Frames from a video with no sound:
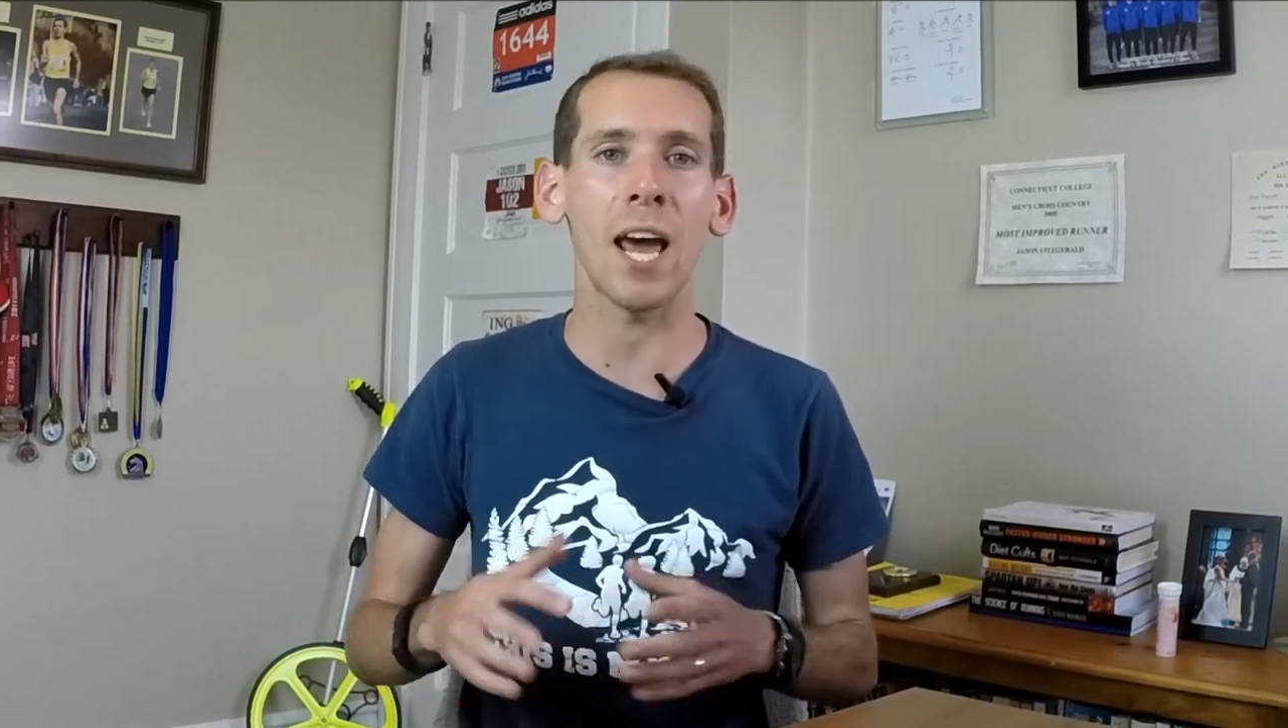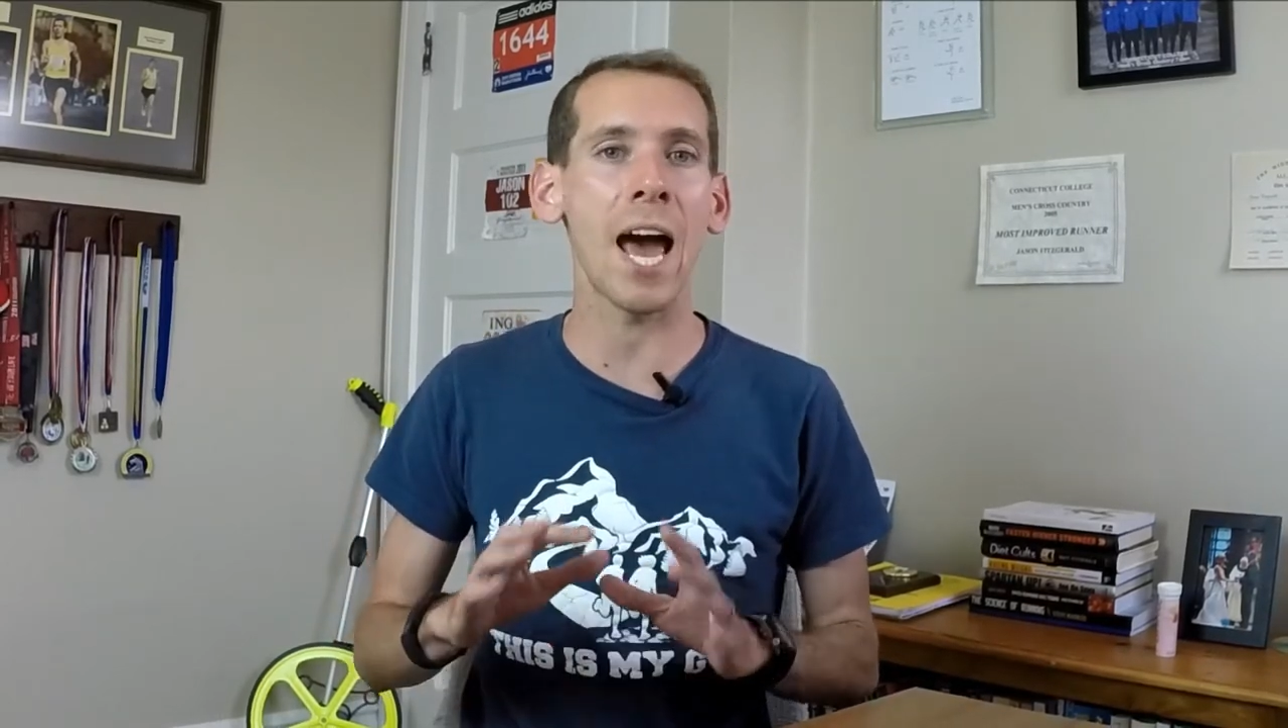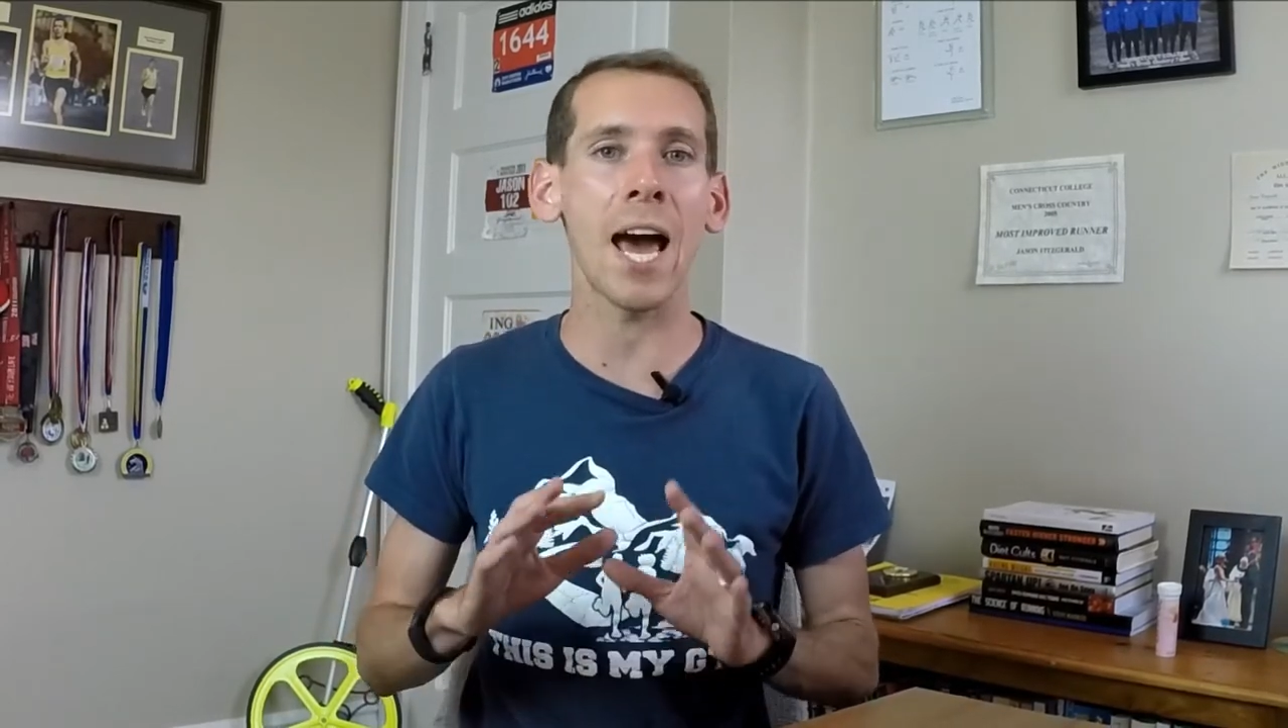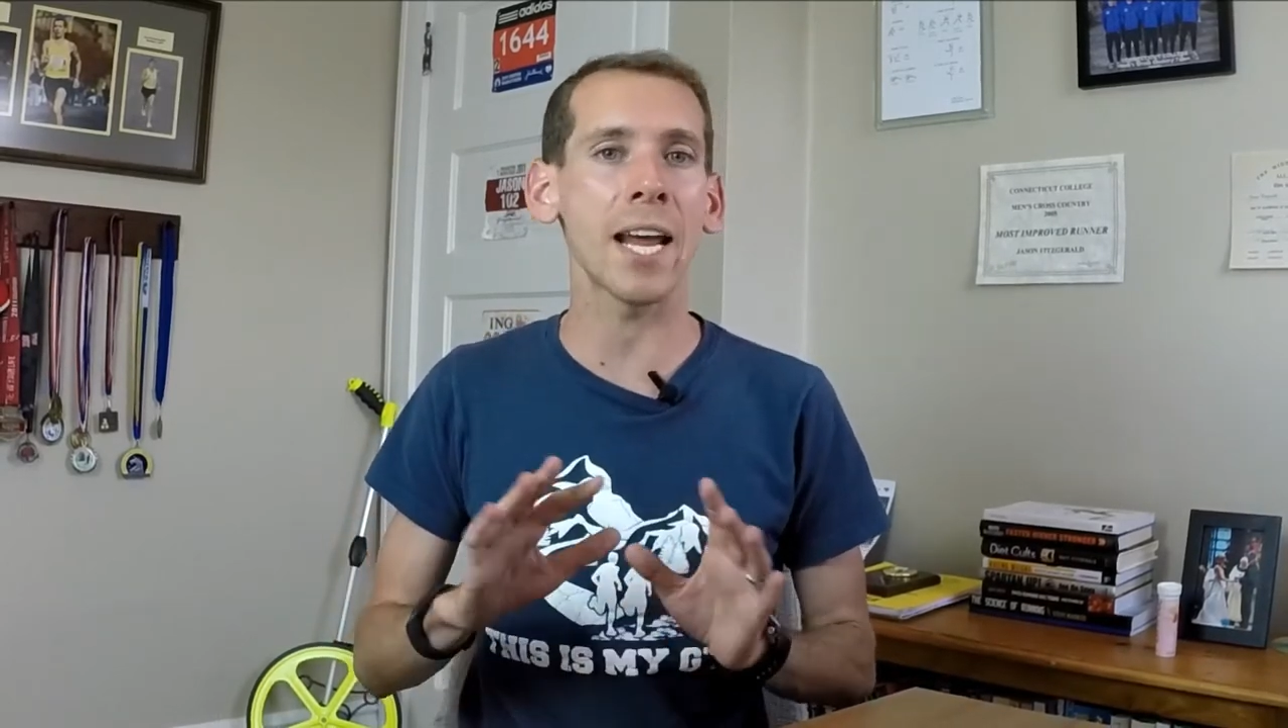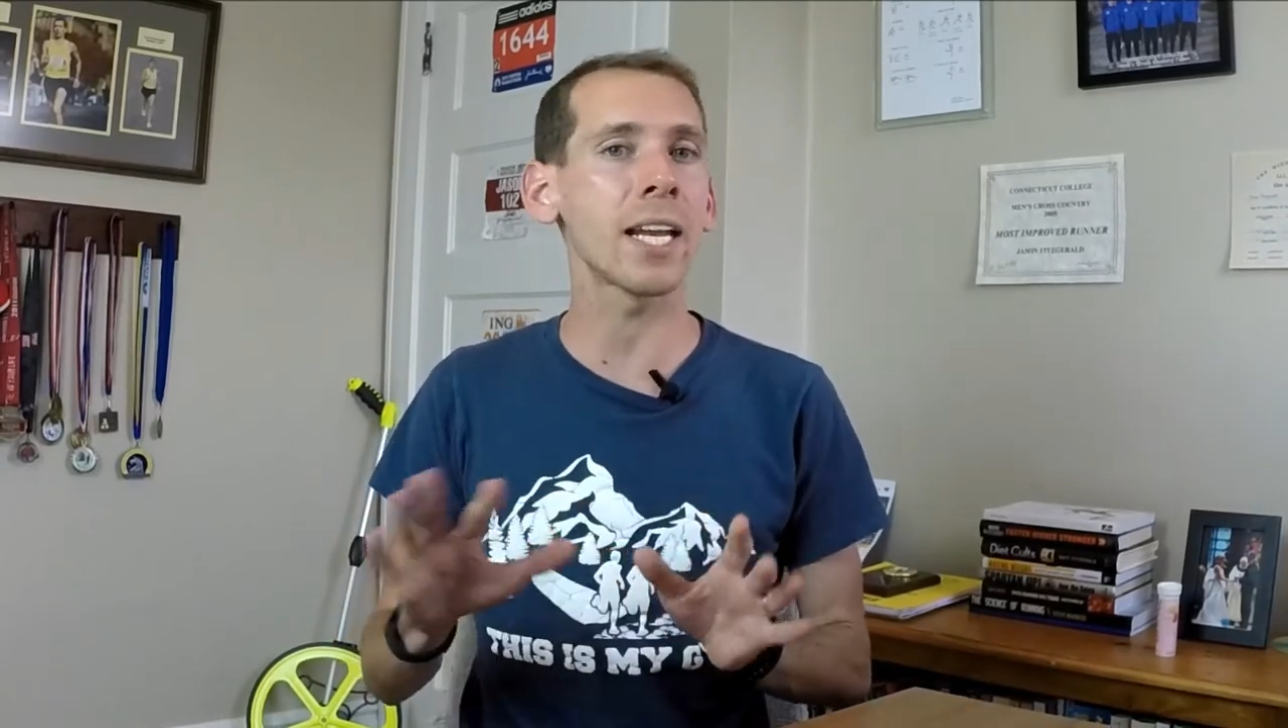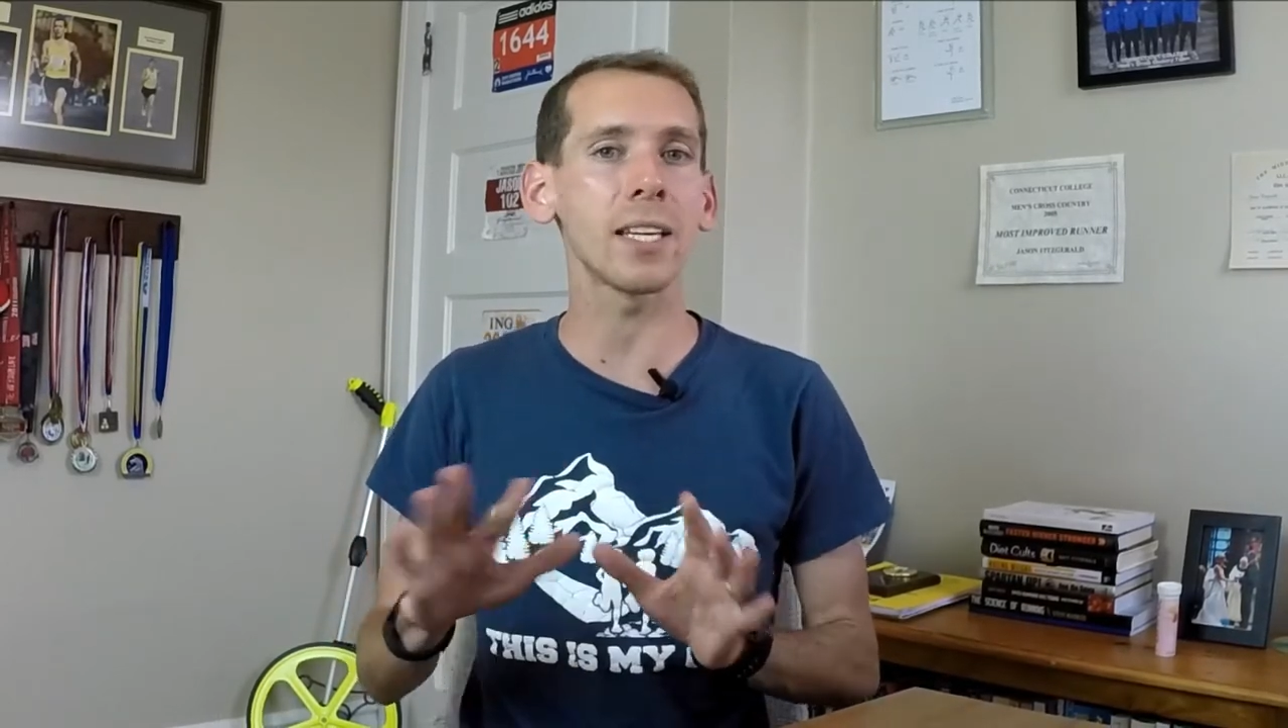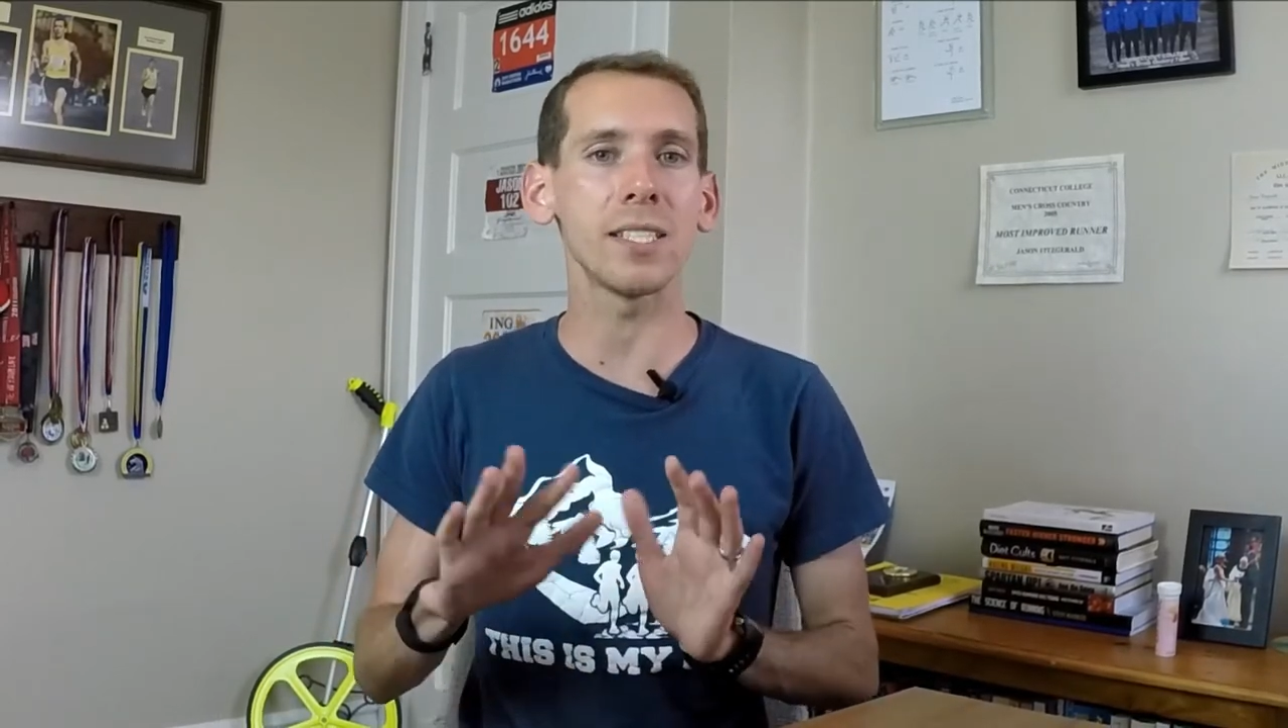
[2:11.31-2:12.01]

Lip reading: to add any